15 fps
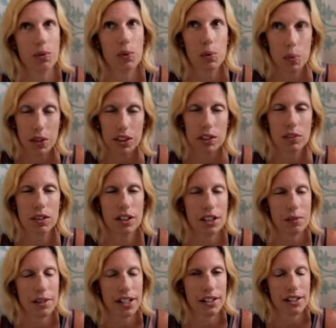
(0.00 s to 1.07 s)
We really wanted to
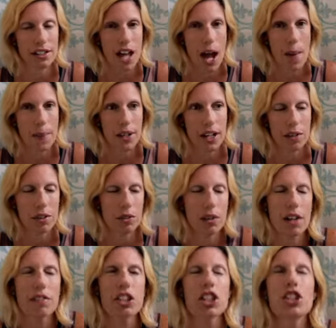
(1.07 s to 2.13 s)
make this happen. I mean, we
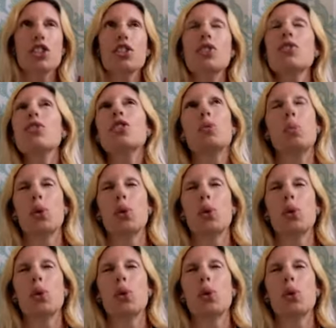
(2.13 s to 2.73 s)
have a huge,